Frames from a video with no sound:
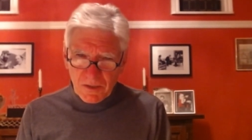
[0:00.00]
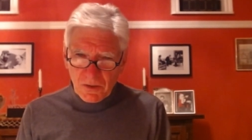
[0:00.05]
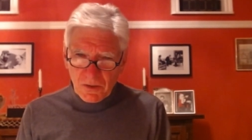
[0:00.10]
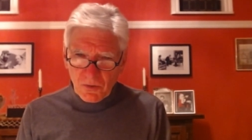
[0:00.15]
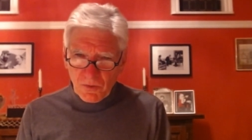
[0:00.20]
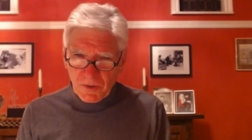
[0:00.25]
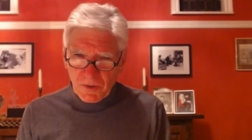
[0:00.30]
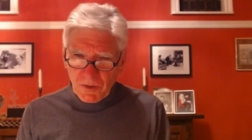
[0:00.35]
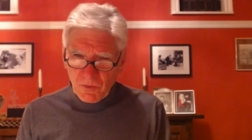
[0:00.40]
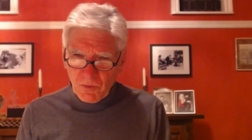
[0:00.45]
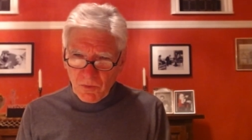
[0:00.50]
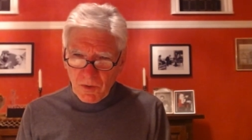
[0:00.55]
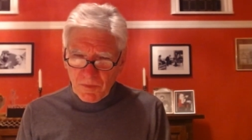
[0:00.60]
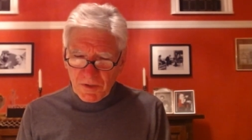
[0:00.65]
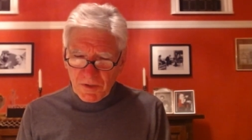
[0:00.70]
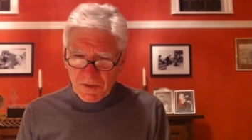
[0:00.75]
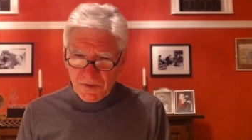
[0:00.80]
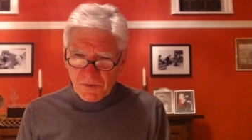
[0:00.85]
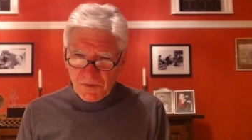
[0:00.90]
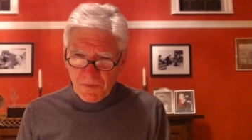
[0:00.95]
when a woman
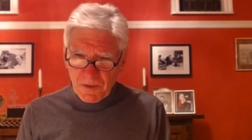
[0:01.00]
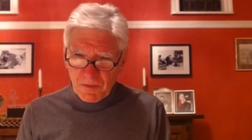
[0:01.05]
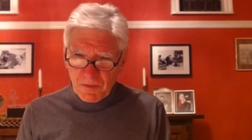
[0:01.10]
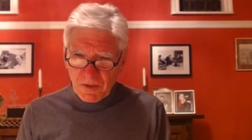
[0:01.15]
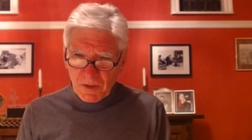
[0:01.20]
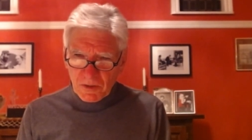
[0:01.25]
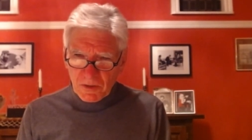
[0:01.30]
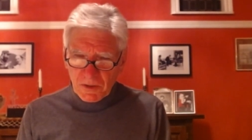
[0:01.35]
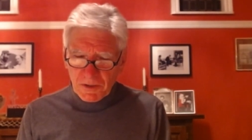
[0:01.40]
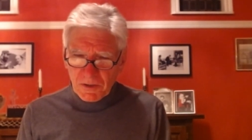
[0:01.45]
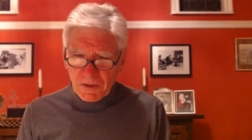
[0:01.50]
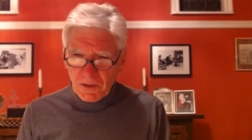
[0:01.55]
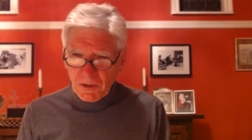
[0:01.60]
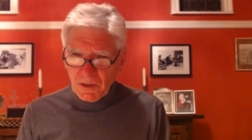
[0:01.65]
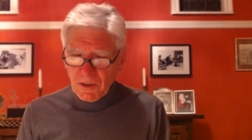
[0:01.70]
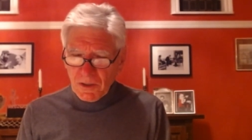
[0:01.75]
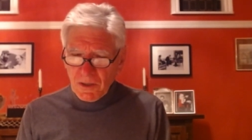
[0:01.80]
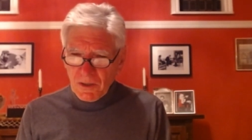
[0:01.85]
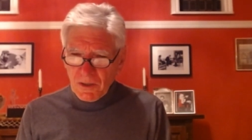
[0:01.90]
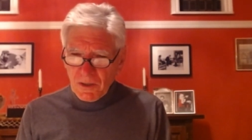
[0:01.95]
is maybe a little
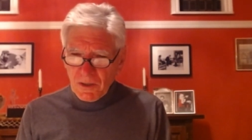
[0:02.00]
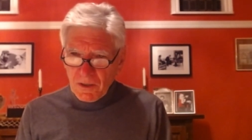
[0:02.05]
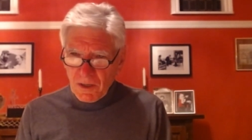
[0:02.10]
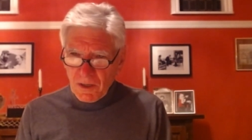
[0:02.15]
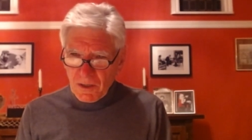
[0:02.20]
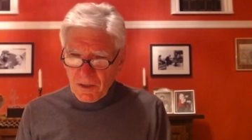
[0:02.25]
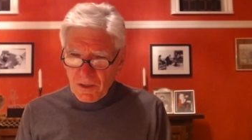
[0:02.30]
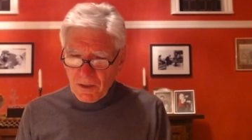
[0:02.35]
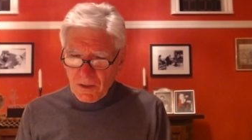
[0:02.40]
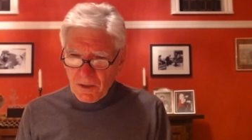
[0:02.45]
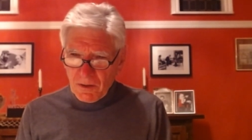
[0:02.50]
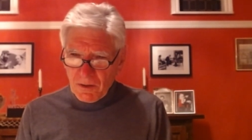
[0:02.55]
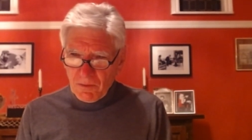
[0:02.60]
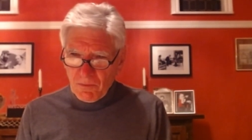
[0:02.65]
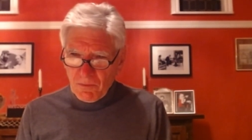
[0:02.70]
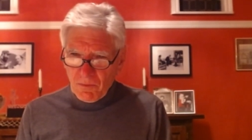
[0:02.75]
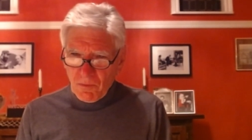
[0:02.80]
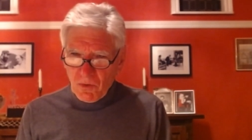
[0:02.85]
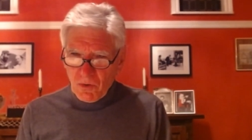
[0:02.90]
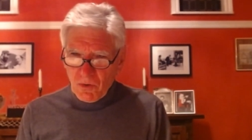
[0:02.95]
uh,
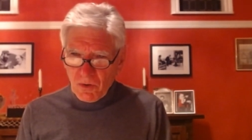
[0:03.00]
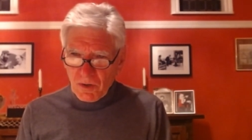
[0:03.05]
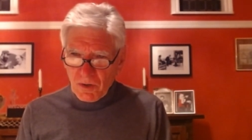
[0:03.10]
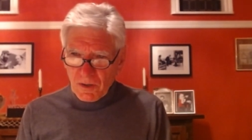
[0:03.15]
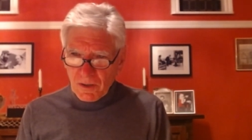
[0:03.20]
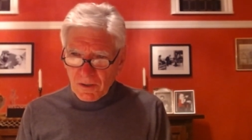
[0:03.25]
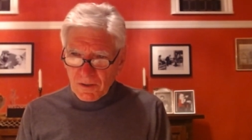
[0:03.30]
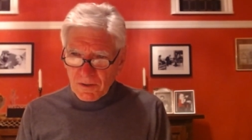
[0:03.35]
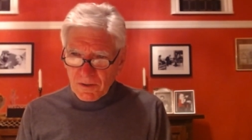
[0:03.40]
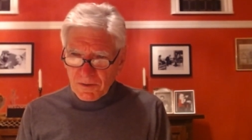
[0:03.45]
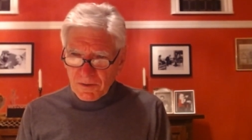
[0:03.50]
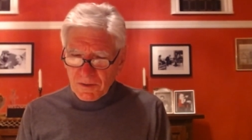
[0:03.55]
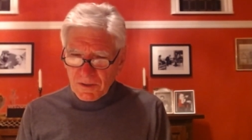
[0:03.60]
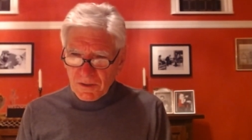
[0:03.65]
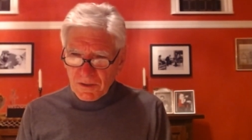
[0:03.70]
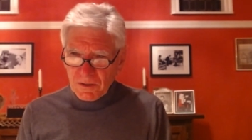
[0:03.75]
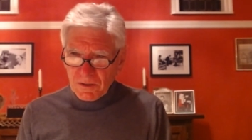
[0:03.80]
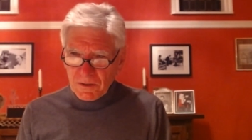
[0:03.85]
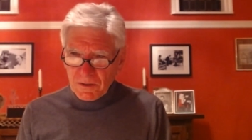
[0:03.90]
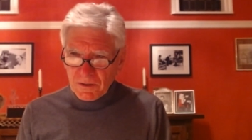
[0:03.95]
more uh,
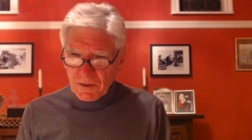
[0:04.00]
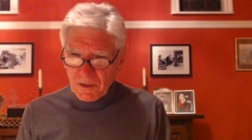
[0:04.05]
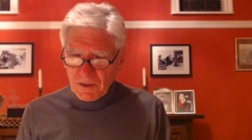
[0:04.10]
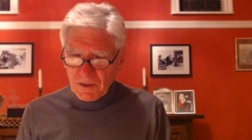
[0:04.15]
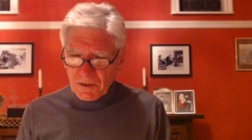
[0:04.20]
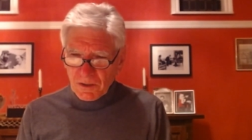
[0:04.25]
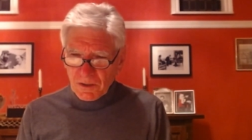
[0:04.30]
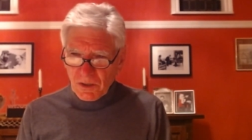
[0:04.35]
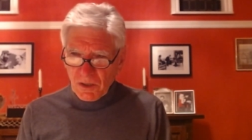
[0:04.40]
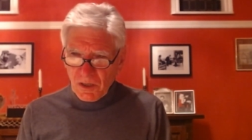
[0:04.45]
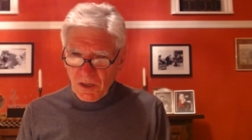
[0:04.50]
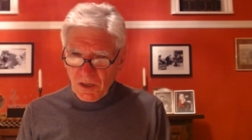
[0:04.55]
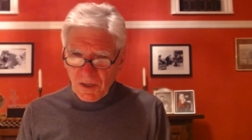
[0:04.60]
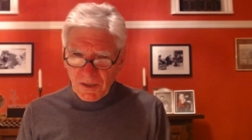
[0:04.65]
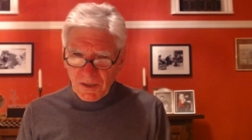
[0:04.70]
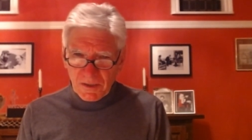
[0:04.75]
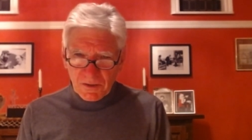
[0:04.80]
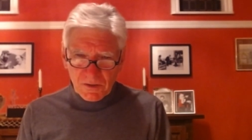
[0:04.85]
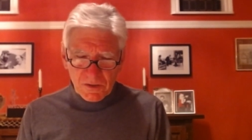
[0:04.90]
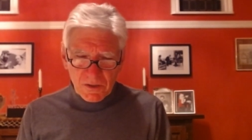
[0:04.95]

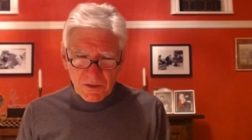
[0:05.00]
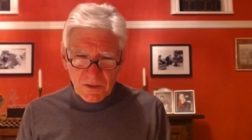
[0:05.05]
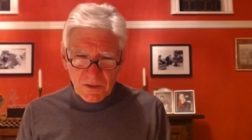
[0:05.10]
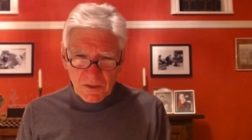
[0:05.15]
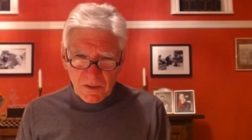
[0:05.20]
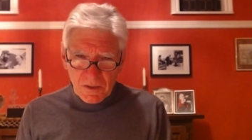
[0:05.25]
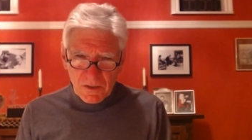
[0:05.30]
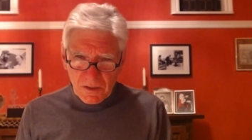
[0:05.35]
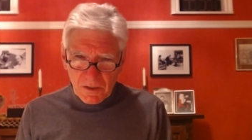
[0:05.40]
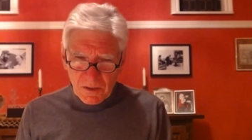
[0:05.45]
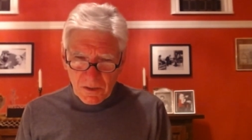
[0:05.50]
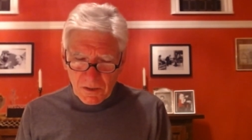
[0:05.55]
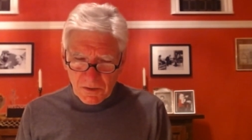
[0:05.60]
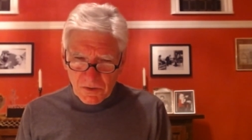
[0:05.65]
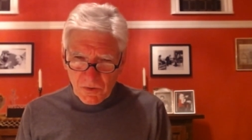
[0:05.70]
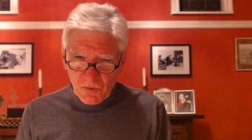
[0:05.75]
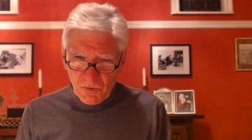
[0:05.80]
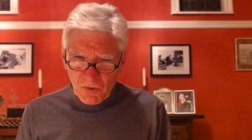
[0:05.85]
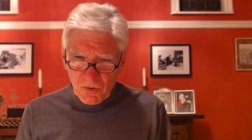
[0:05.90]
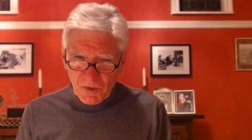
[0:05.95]
inclined uh,
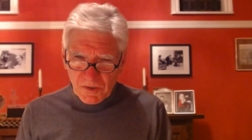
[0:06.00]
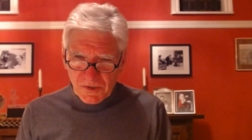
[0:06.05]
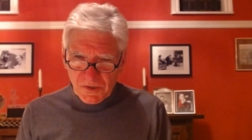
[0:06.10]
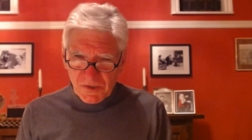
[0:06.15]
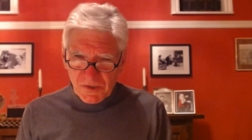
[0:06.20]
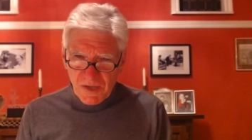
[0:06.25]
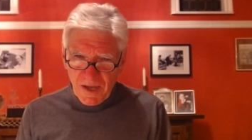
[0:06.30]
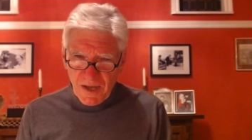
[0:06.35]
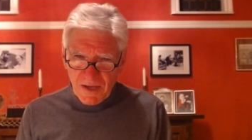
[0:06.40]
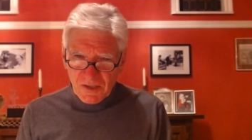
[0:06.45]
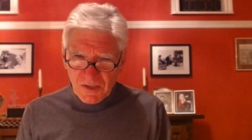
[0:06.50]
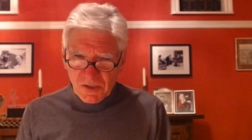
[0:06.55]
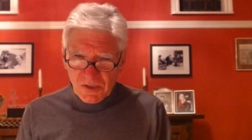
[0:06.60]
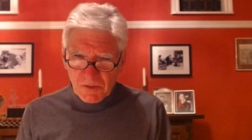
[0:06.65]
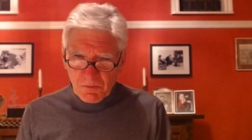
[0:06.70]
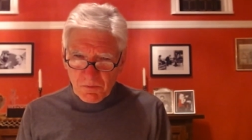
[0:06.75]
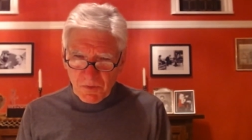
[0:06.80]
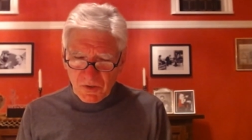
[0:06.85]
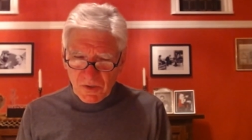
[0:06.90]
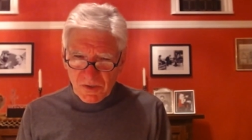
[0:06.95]
towards sex,
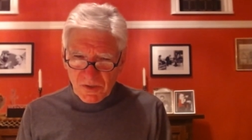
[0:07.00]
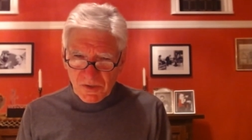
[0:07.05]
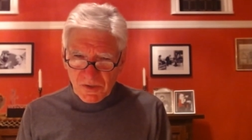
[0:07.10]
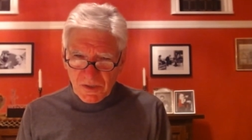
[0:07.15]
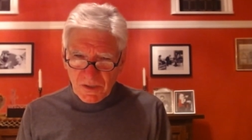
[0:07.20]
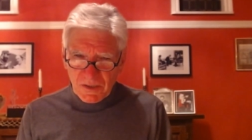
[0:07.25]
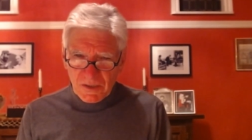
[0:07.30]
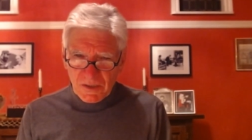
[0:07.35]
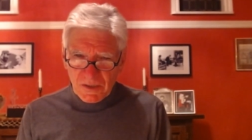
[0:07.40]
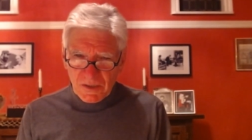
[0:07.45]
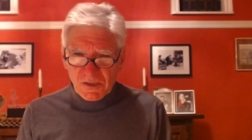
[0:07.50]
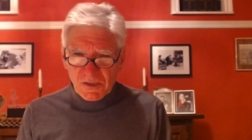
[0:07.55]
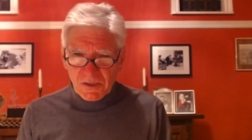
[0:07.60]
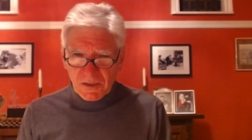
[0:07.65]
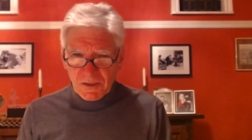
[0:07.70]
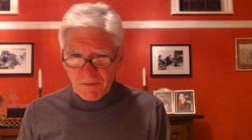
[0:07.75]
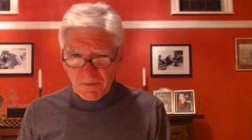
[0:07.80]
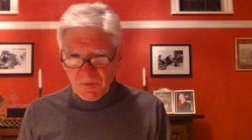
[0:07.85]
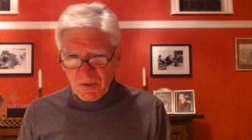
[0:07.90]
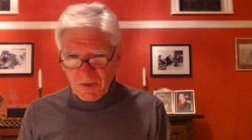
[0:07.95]
but this can
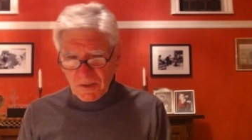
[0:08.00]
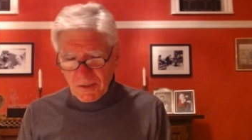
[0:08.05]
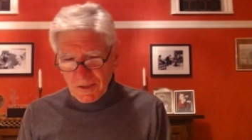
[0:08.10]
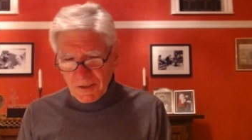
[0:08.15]
easily be